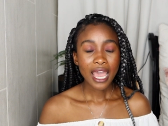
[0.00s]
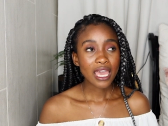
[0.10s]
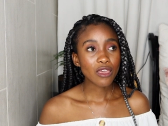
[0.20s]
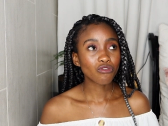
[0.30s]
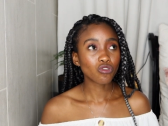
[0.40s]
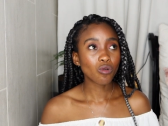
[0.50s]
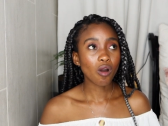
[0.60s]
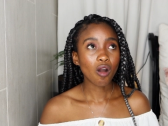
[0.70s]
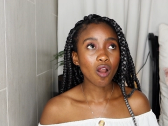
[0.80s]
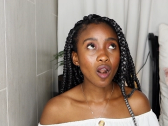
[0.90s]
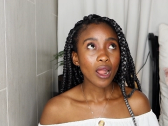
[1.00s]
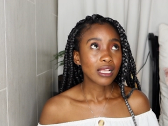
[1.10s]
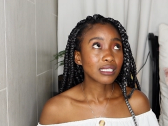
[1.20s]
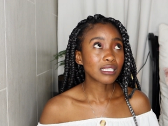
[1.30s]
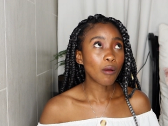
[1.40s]
If you are
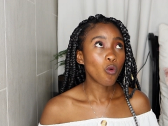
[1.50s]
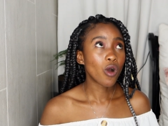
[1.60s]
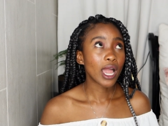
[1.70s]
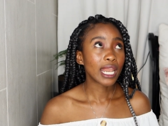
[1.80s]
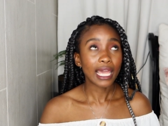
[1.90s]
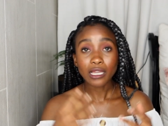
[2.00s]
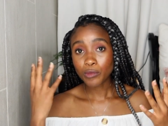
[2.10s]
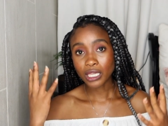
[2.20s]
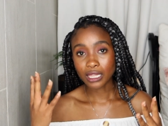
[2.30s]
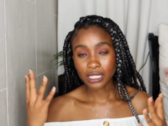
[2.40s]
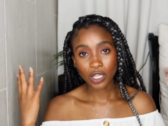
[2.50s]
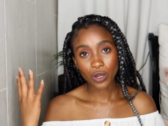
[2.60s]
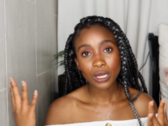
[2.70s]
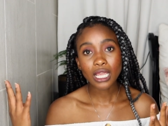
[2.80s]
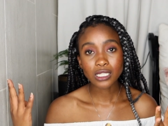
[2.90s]
someone like me that's a
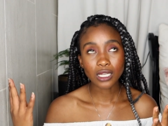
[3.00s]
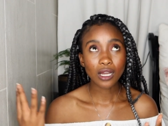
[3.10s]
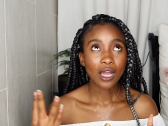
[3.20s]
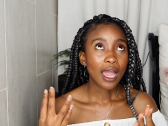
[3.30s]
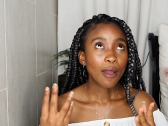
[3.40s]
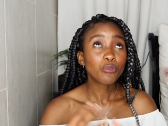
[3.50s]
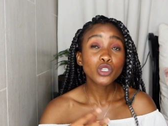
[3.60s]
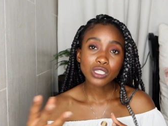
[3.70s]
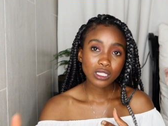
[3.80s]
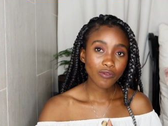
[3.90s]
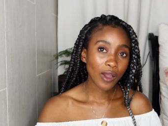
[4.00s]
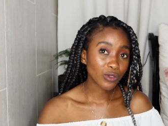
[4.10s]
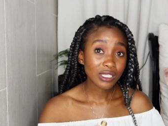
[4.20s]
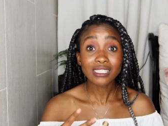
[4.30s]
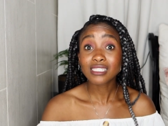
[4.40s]
creator, put yourself out
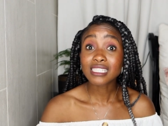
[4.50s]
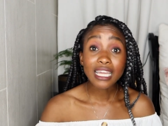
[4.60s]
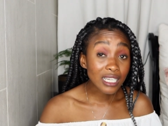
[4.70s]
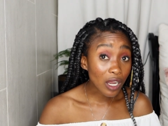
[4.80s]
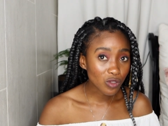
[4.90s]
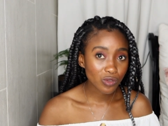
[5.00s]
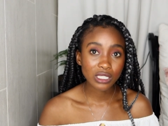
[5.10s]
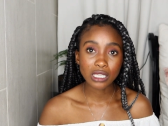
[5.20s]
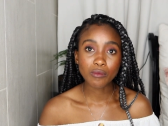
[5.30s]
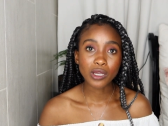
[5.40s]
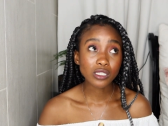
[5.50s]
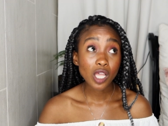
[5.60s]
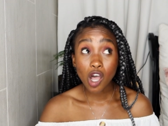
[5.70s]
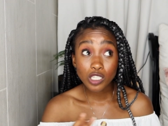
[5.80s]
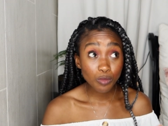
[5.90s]
there, send out those emails,
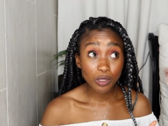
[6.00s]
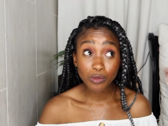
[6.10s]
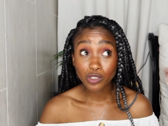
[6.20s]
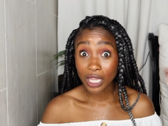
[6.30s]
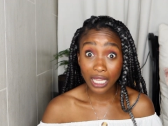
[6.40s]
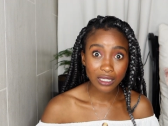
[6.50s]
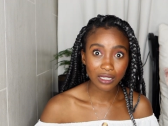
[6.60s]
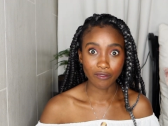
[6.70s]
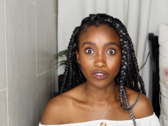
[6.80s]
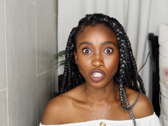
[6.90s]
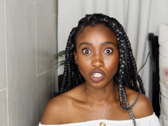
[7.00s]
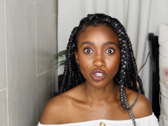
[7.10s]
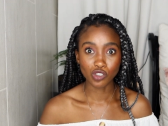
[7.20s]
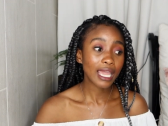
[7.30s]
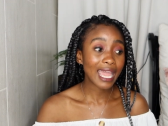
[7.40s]
ask people to edit their
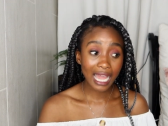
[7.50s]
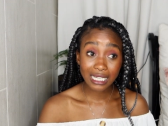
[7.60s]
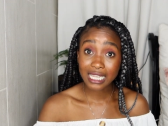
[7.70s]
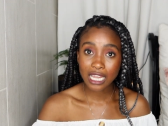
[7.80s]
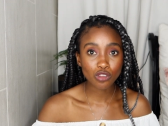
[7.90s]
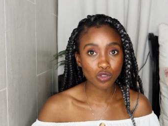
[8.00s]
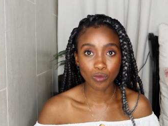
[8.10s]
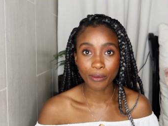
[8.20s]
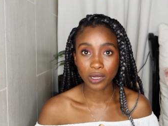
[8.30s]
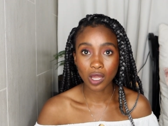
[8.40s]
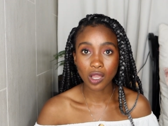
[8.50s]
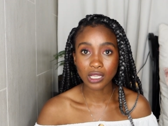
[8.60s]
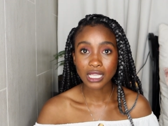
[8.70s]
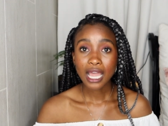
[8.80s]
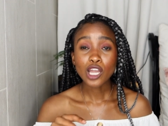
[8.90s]
videos, attend those
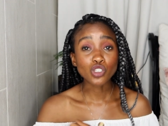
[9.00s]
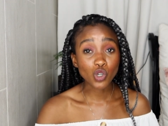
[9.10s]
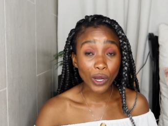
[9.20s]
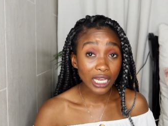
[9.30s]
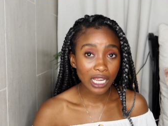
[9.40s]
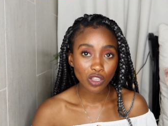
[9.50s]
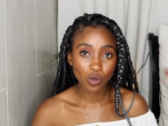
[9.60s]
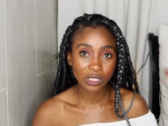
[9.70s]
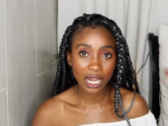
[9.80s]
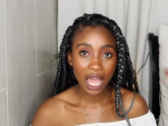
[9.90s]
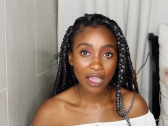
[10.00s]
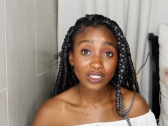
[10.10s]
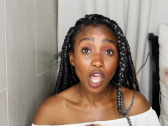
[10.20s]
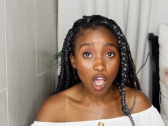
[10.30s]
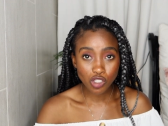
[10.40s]
webinars, join in those
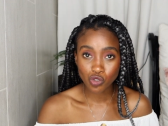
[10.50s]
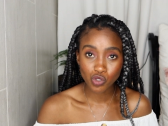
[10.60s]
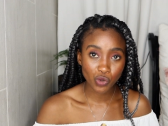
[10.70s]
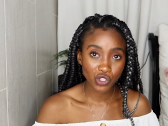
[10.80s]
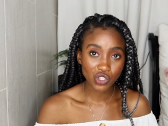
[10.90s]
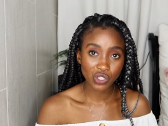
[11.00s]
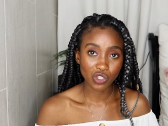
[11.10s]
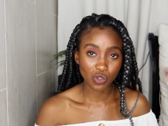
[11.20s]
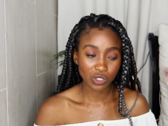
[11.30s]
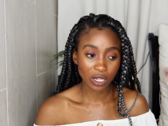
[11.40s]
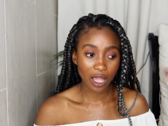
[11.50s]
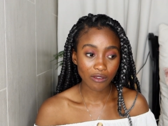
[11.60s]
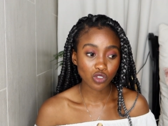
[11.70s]
lives, ask those questions in those lives.